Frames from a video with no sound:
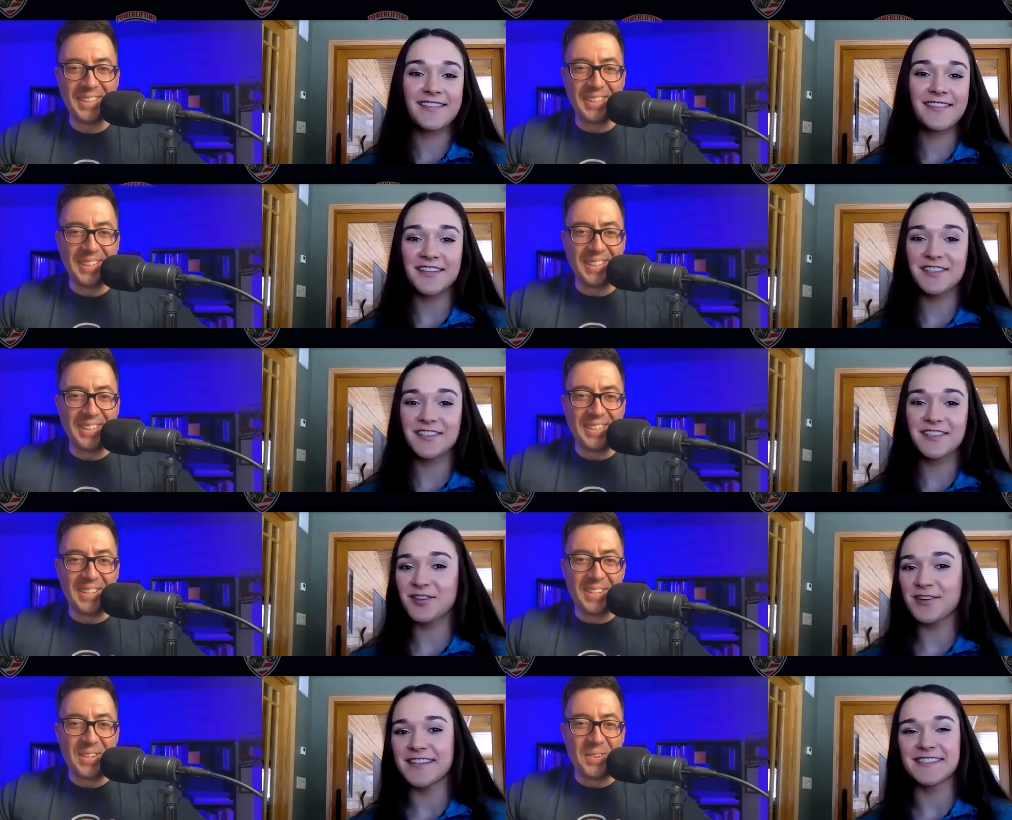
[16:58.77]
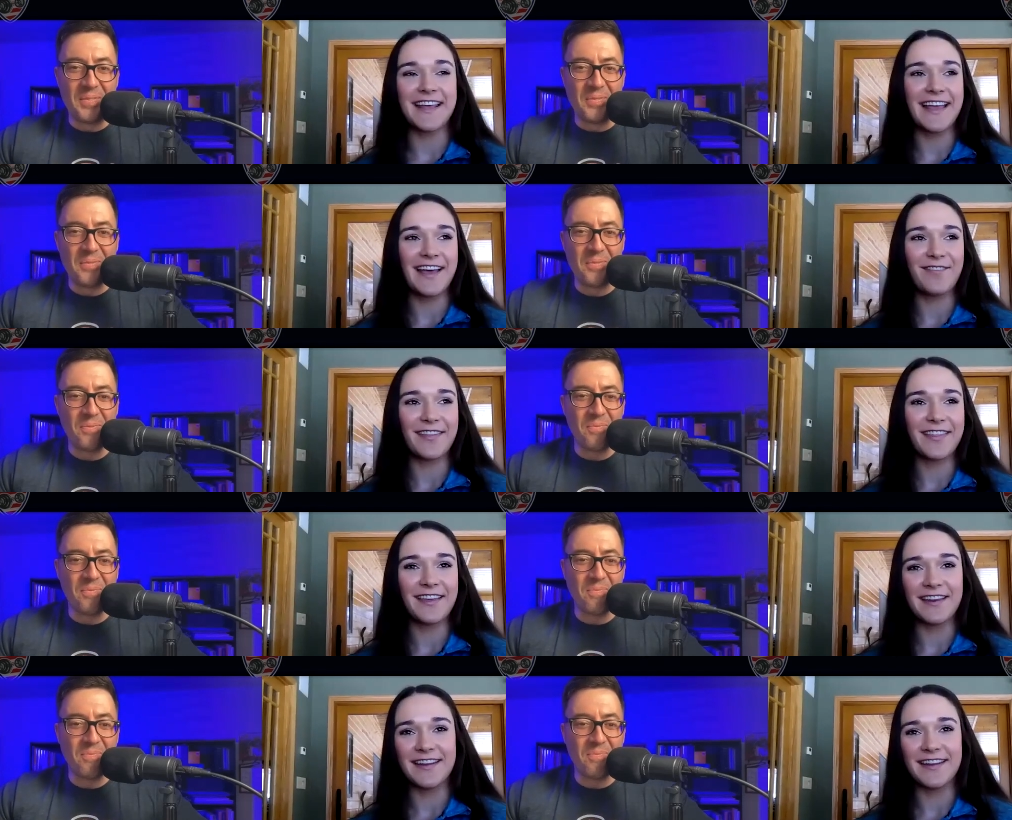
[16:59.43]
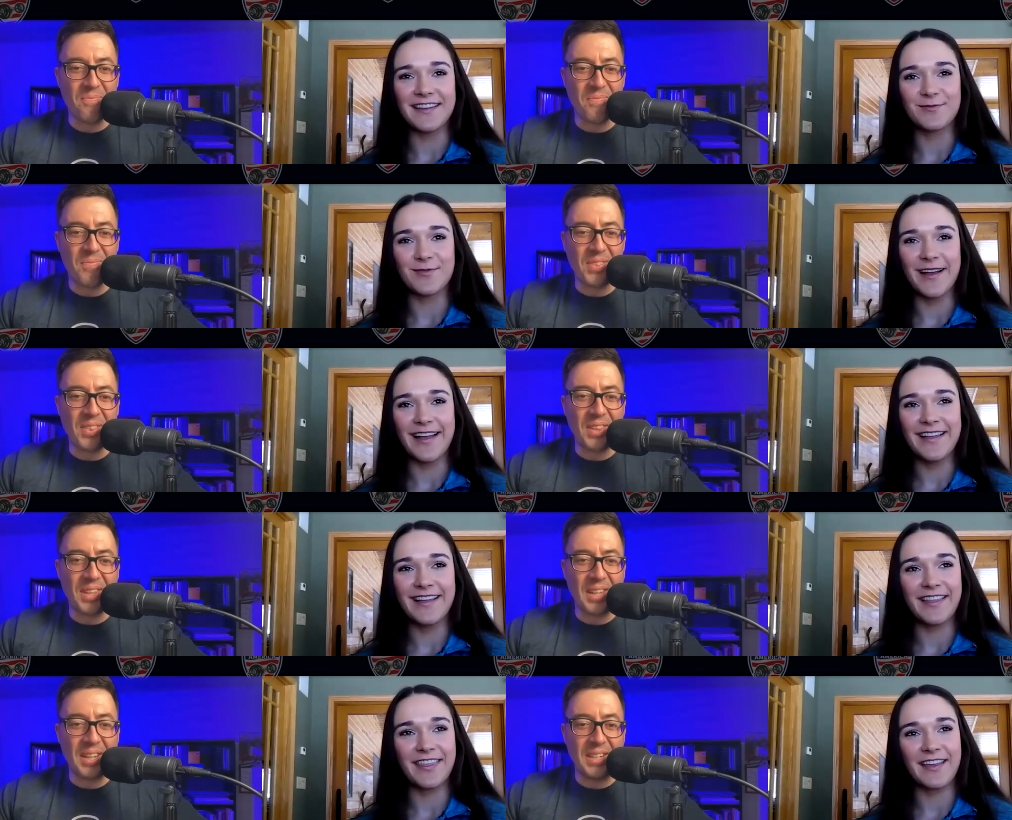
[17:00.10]
Speaker 1: 636 and a half, I think it is,
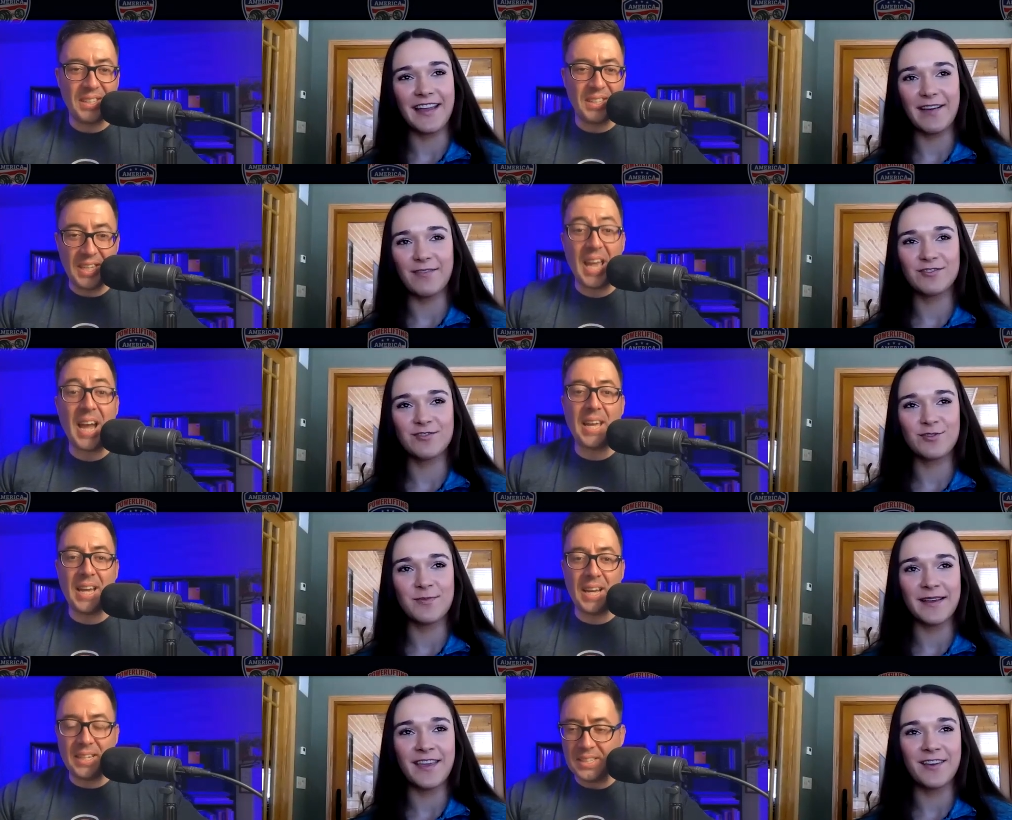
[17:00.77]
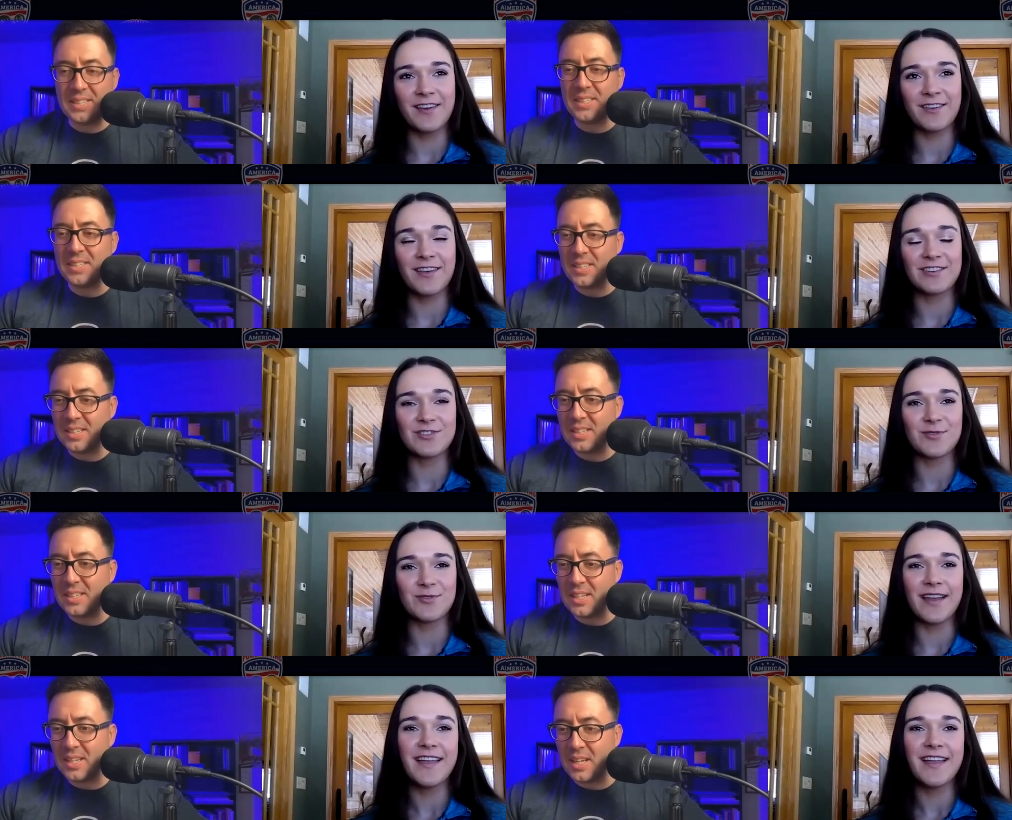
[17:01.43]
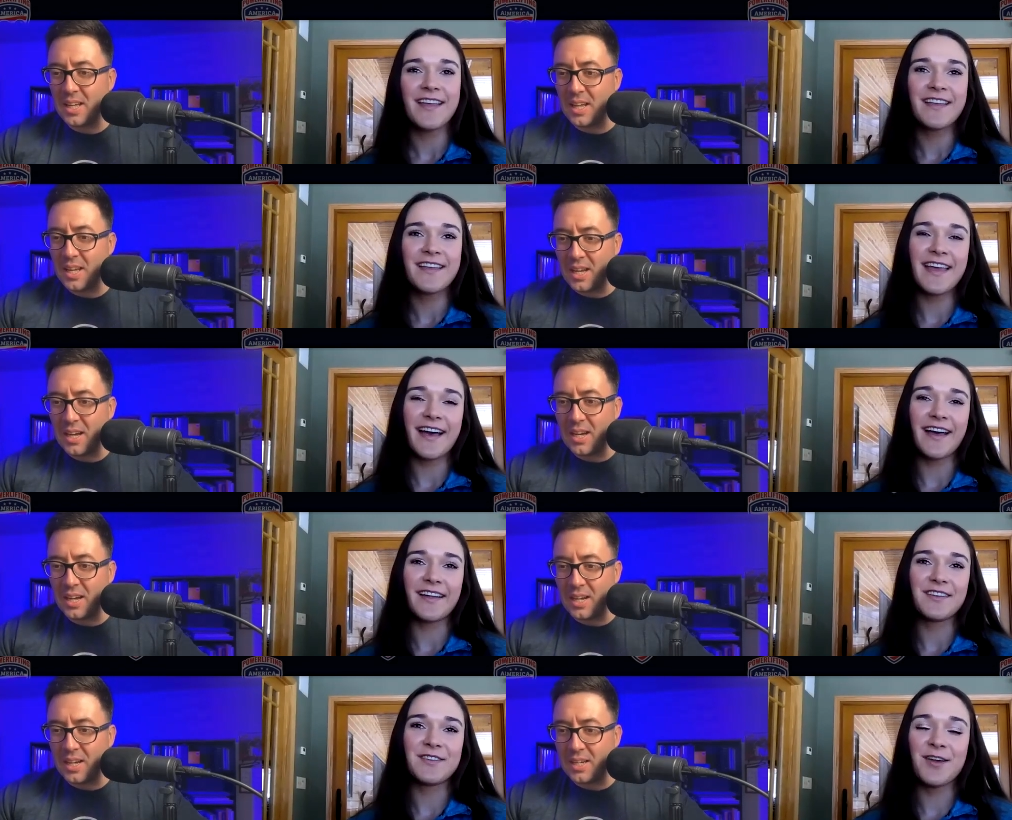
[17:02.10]
right? I think yeah, I was yeah. doing my calculations right.
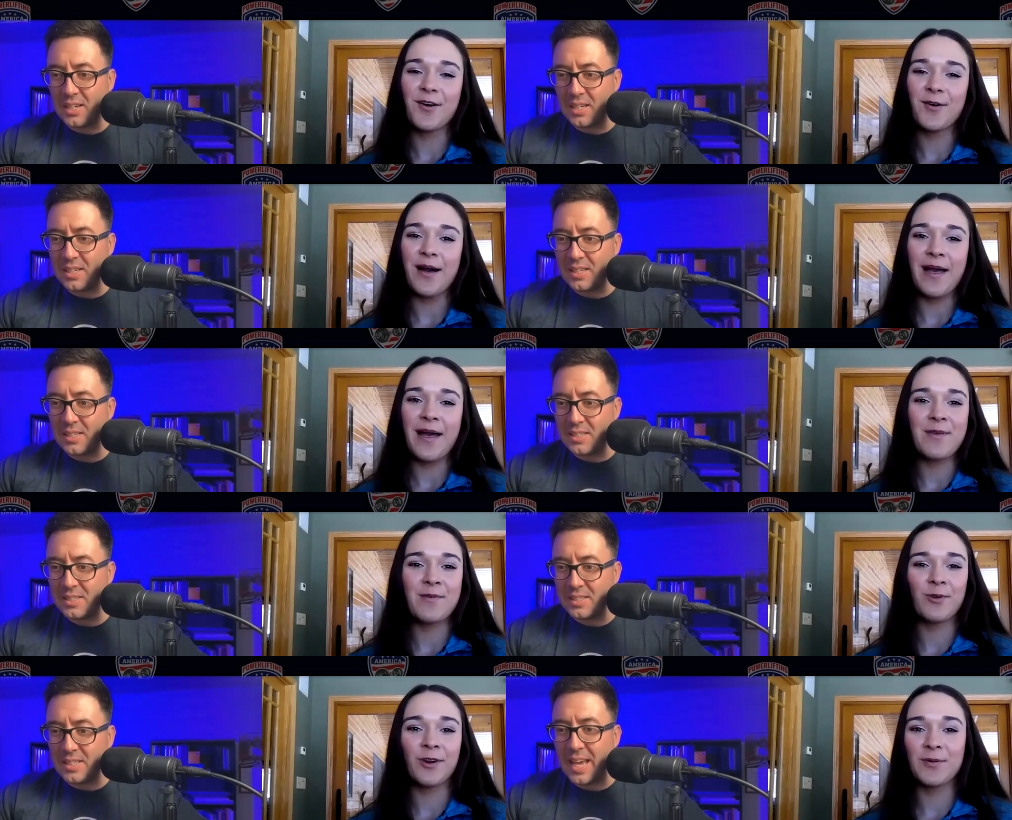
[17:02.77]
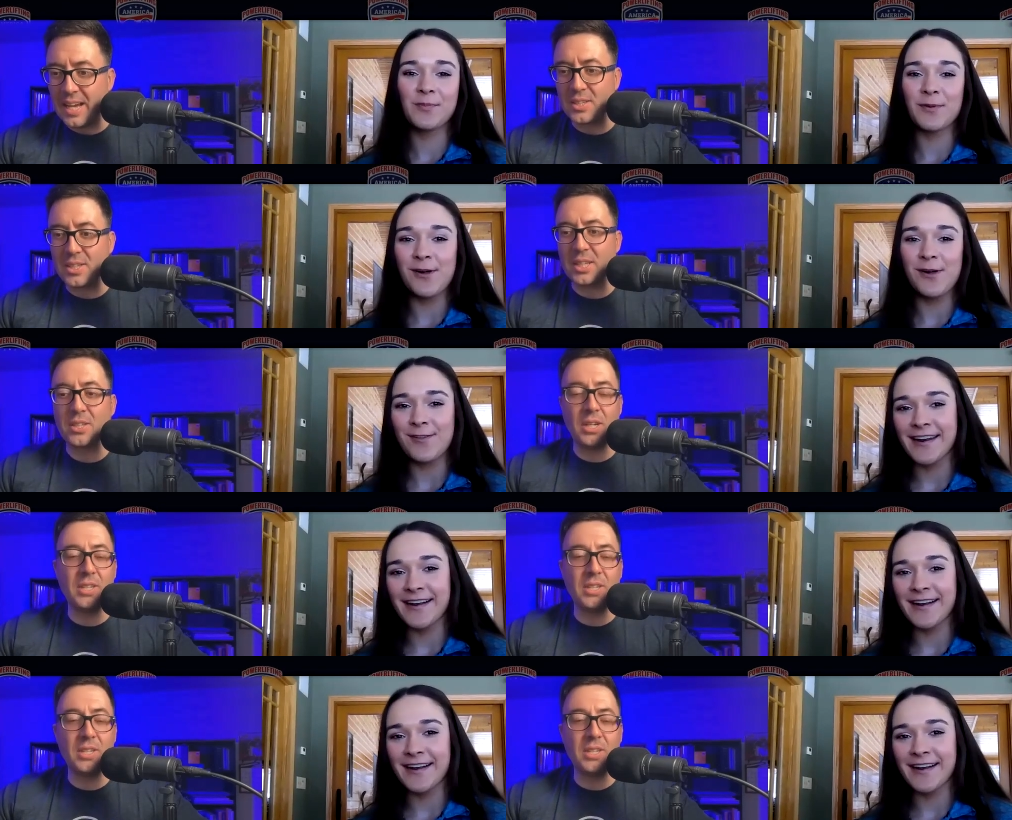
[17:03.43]
Yeah, no, I mean, we're yeah, going to blow